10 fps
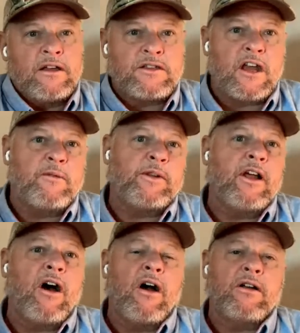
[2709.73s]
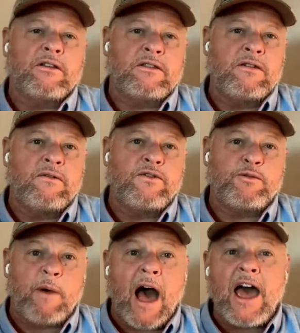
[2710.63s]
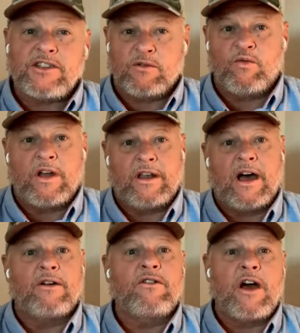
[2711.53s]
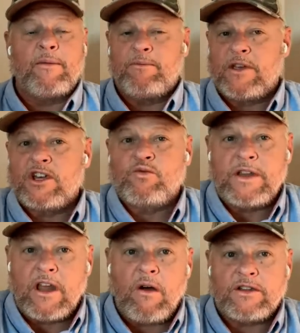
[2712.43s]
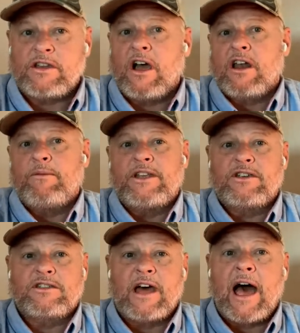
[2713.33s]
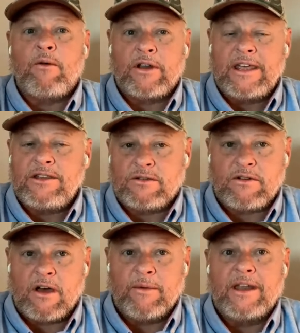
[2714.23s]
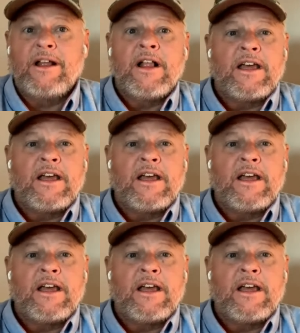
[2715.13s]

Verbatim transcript: it's going to belong to spies and whatnot who come in, because we know it's not going to be just Taiwanese who come in.